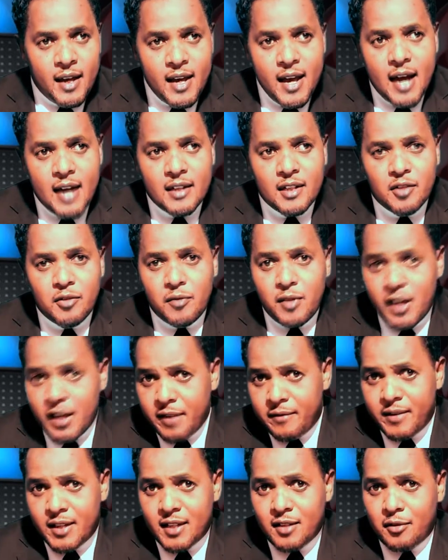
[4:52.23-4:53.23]
He has to
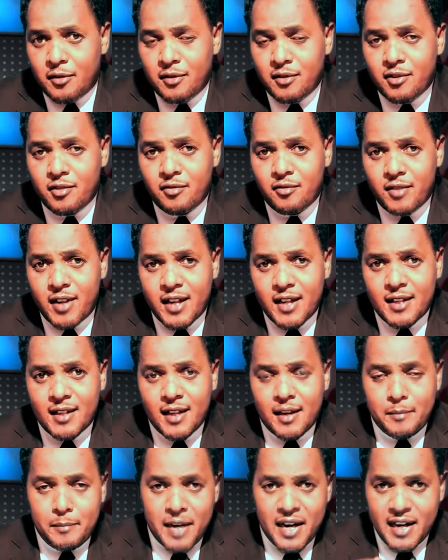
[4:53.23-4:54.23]
live his own
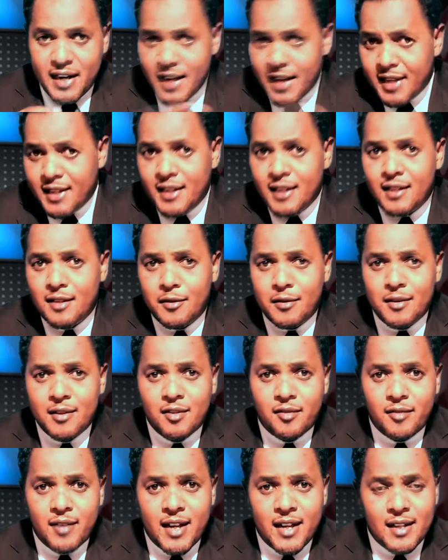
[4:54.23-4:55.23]
stress and manage his
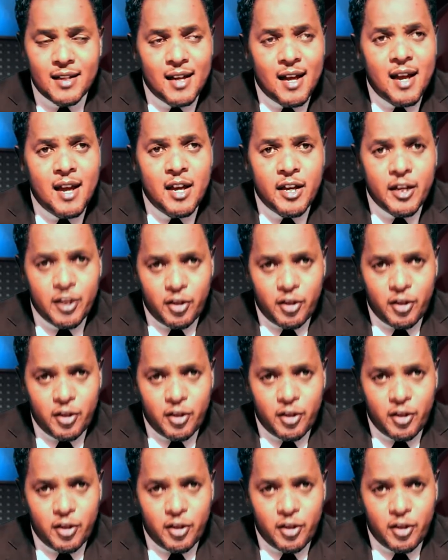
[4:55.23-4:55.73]
own stress.